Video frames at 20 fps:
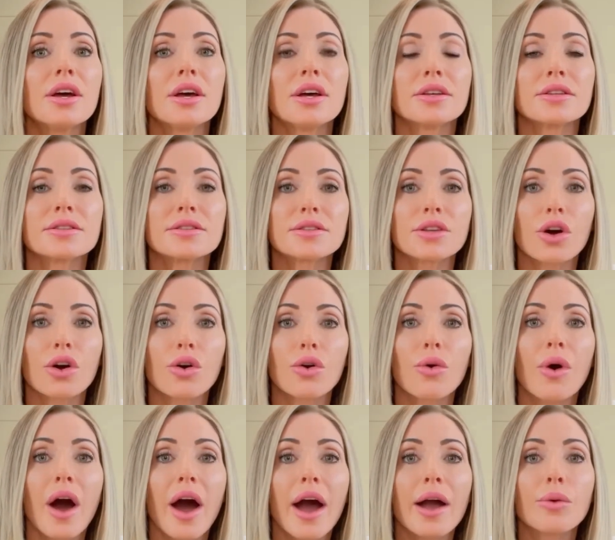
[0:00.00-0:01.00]

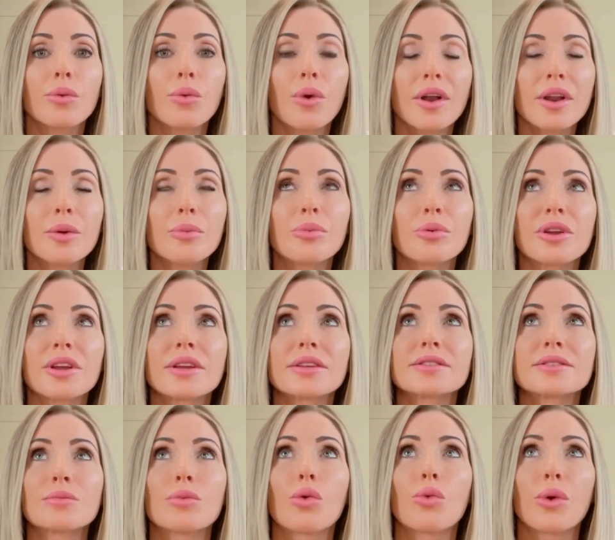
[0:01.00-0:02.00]
So I want to bring
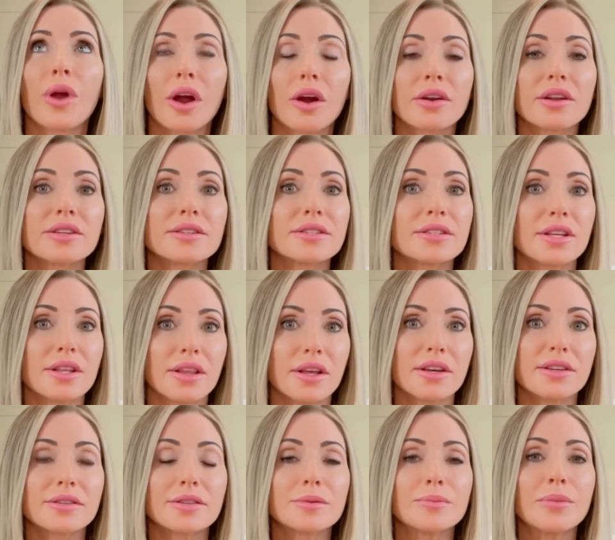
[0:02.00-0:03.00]
some awareness to
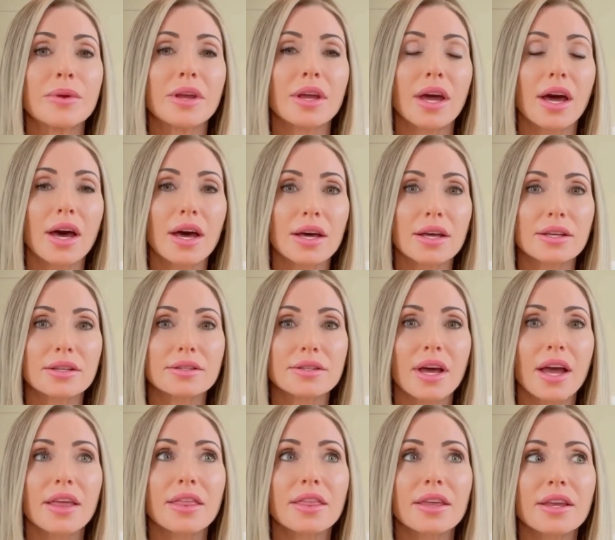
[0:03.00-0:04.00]
this because
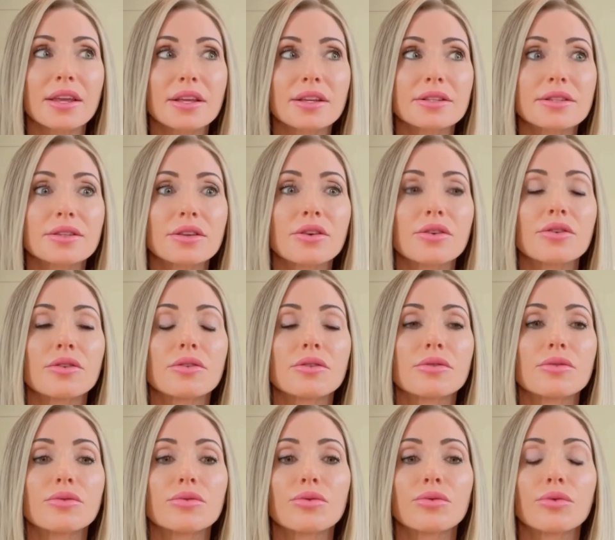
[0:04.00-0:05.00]
I think it's
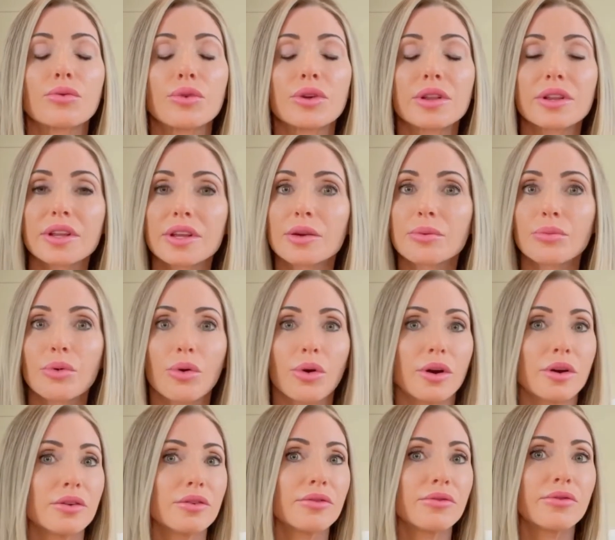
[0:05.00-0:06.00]
really
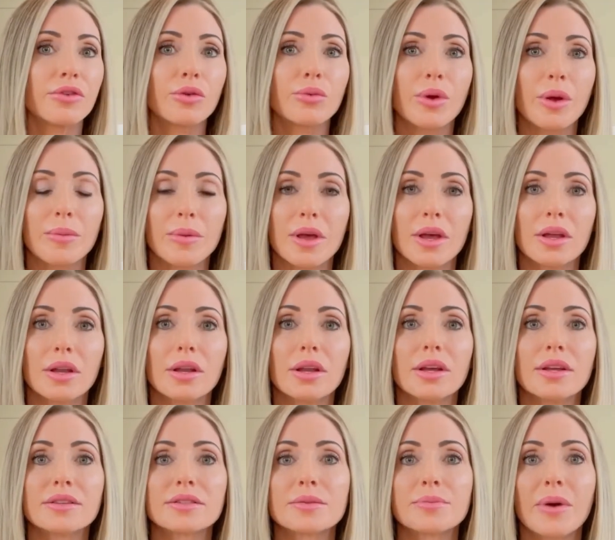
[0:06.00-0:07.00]
important for women,
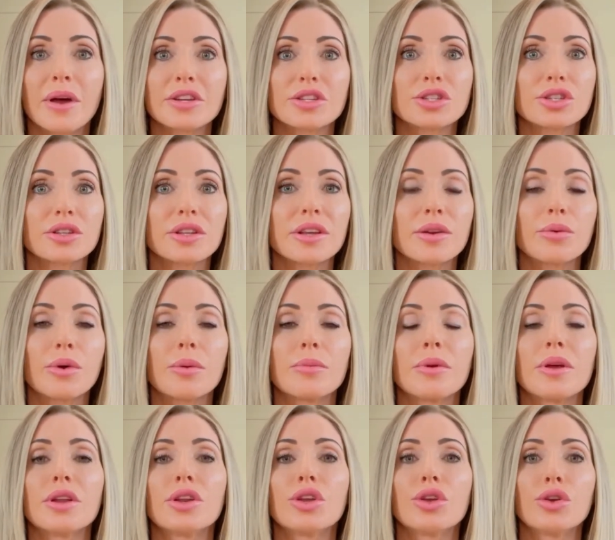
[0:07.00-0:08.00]
especially
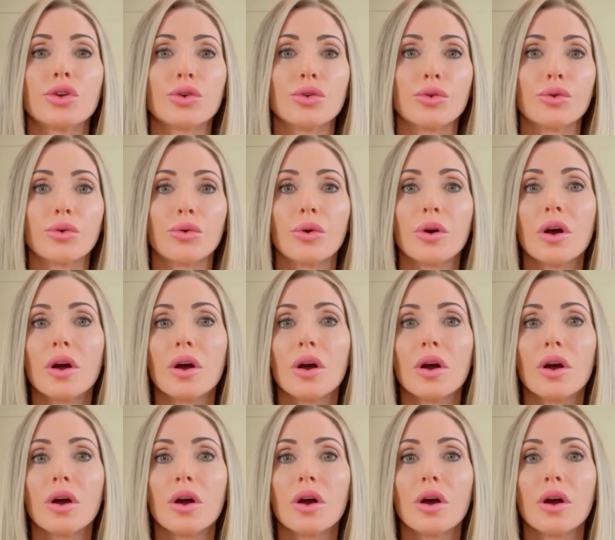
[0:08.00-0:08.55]
women who